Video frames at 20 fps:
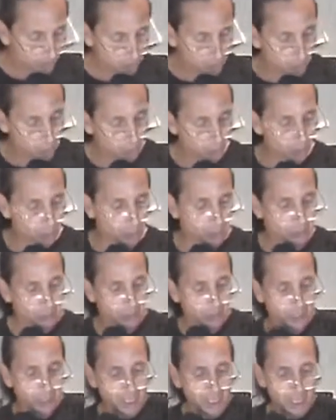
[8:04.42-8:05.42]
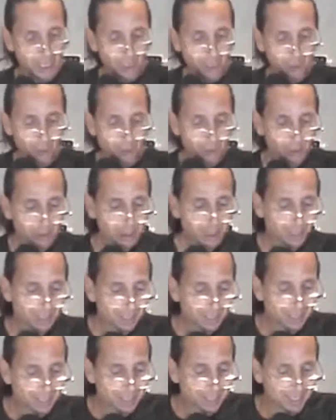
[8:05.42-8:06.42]
In verse 2, and the Lord
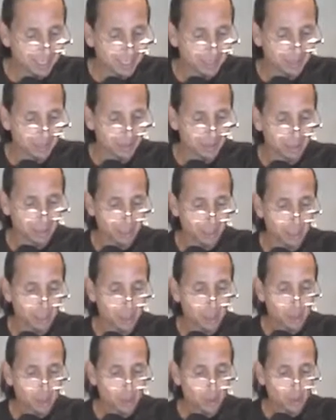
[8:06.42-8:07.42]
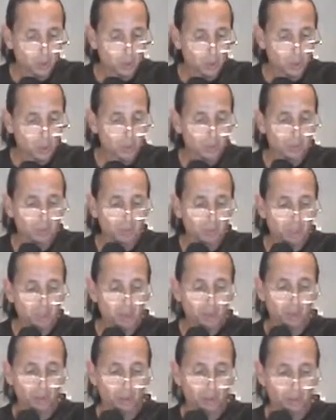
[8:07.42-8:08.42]
said to Satan, The Lord
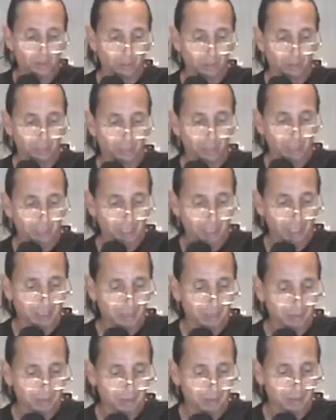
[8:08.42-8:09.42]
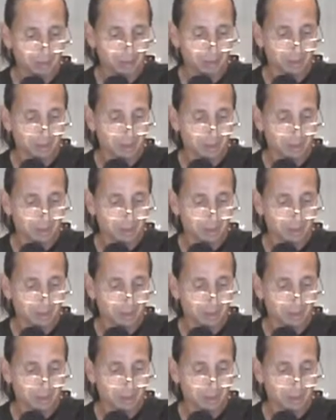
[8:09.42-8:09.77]
rebuke you, Satan.